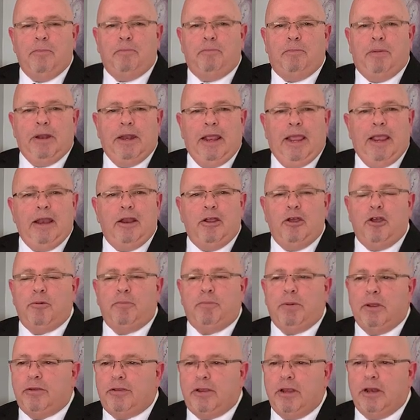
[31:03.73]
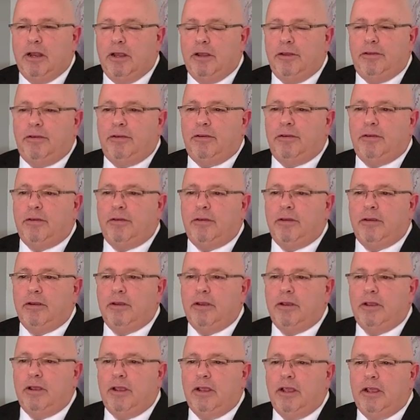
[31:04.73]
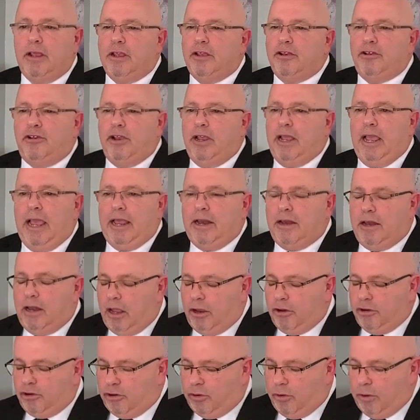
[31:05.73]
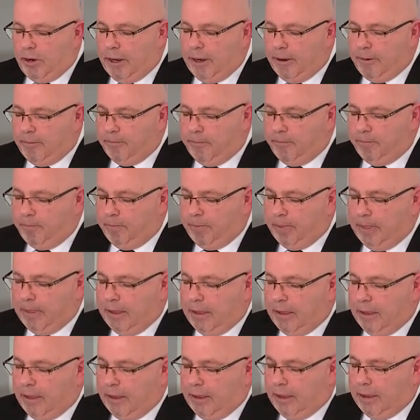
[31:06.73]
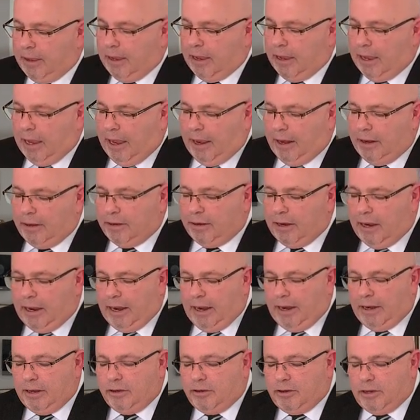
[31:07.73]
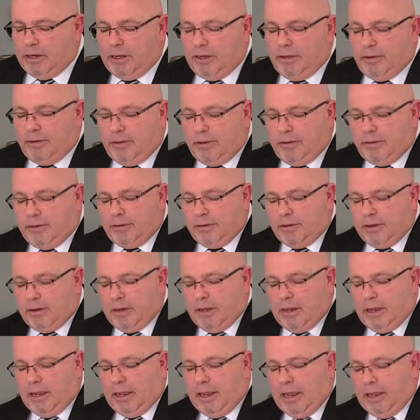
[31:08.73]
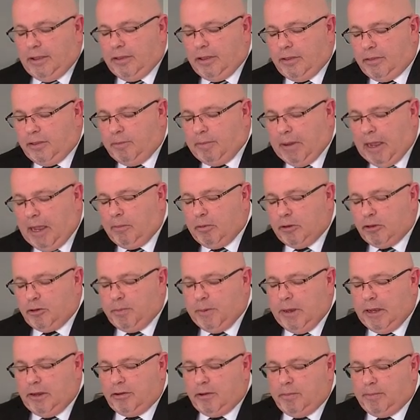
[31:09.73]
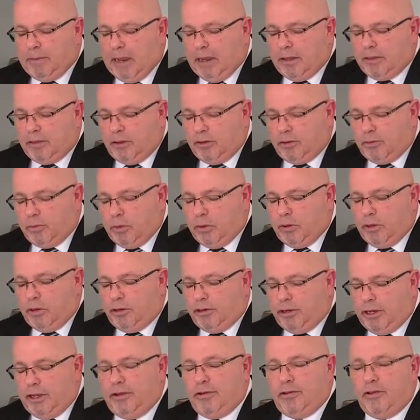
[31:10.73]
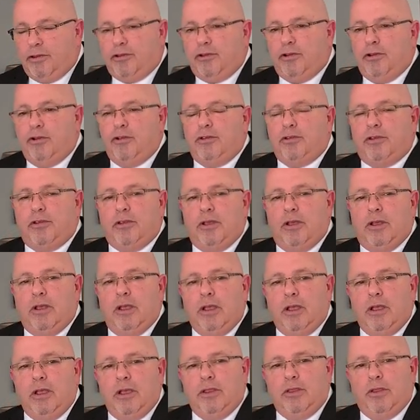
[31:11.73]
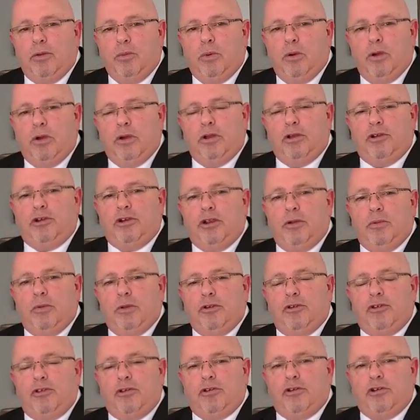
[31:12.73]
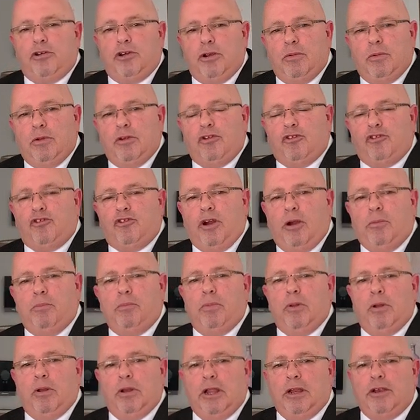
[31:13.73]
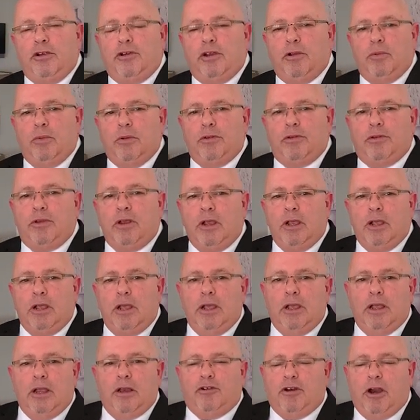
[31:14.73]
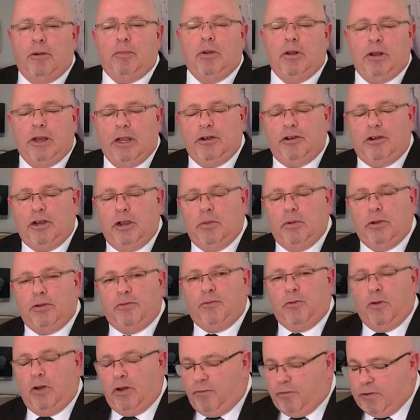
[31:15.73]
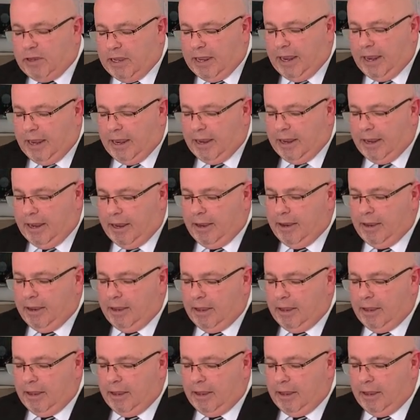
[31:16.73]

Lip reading: But in her busyness, she had no joy. And Jesus, the Bible speaks about this word. Jesus used the the word she was troubled and she was full of care.